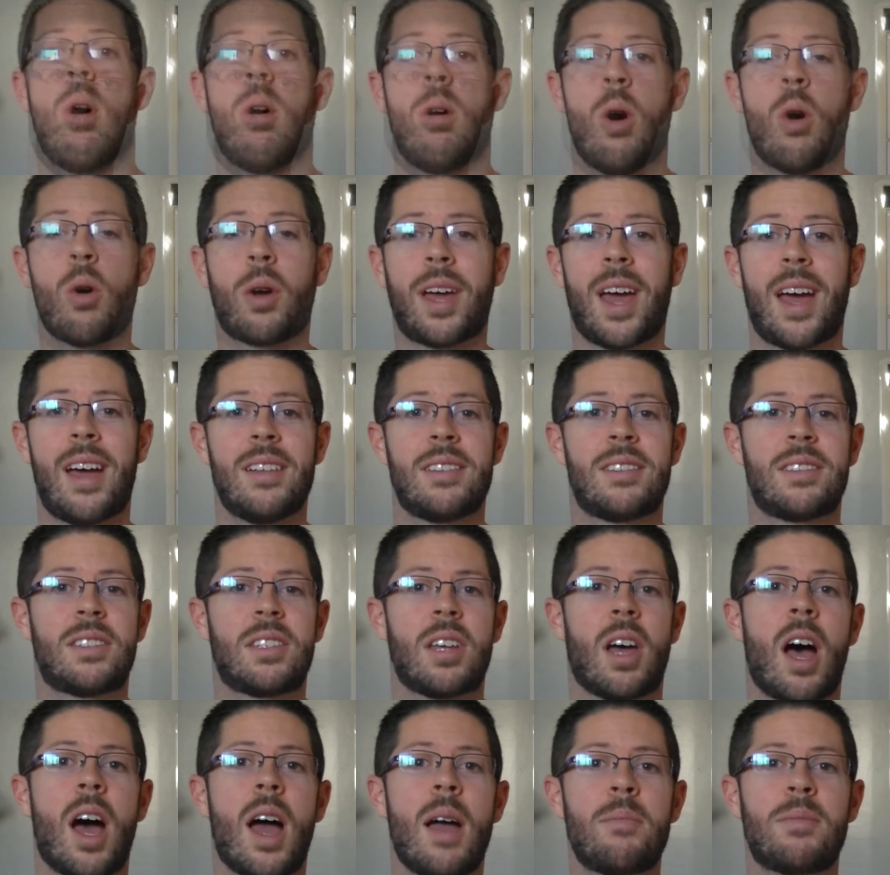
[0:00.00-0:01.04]
Okay, it's
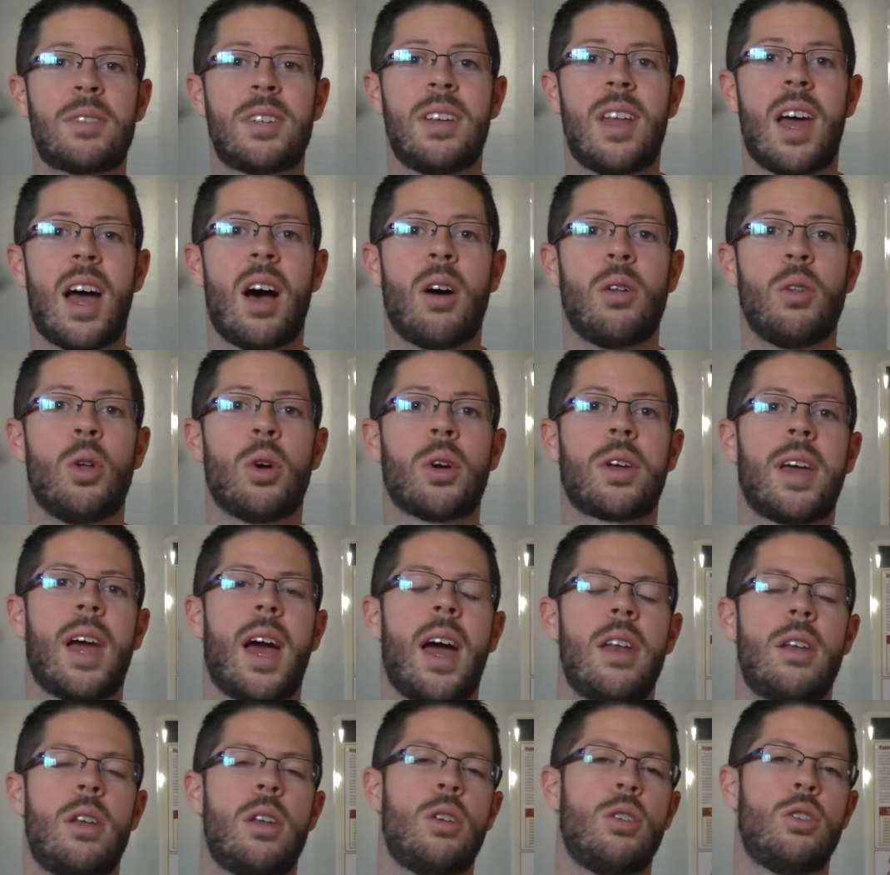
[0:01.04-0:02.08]
time to now look
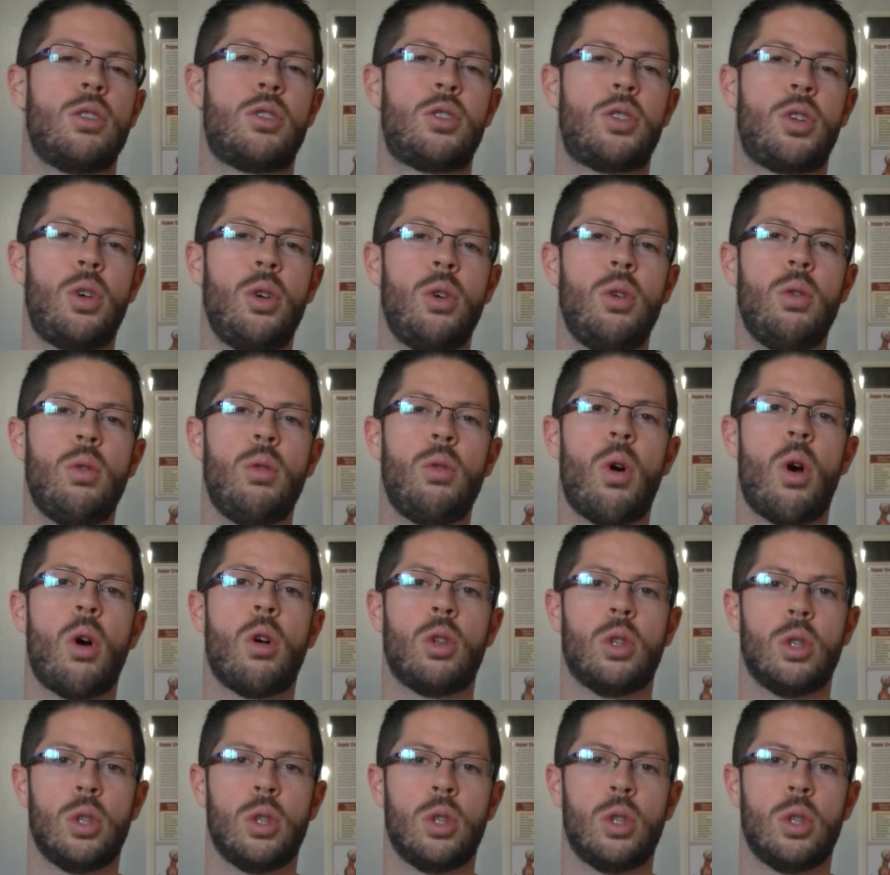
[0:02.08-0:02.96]
at 2